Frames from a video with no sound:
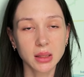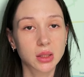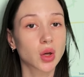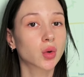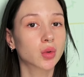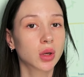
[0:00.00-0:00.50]

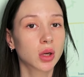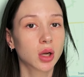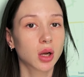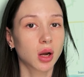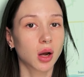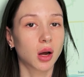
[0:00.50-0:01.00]
So
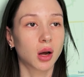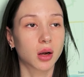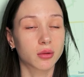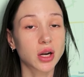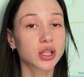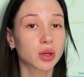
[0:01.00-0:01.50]

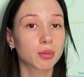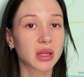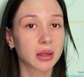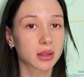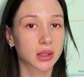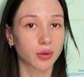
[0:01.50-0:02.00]
Russian
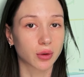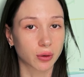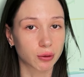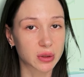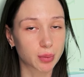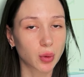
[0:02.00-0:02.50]
military
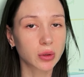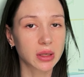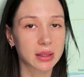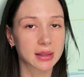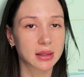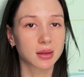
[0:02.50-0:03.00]

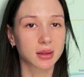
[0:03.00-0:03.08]
correspondents